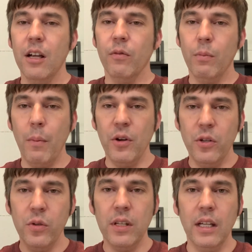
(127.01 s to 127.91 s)
Remember,
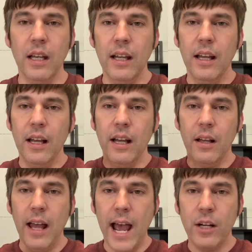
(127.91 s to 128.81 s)
using
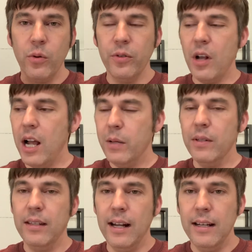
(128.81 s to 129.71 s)
actual
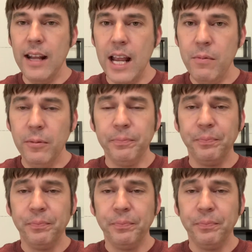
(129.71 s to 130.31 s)
documents that I named,